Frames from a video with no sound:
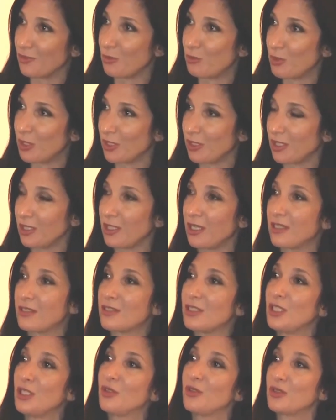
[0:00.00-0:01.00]
repealing
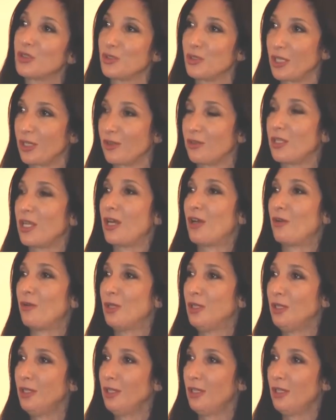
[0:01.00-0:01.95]
Glass-Steagall, so they could now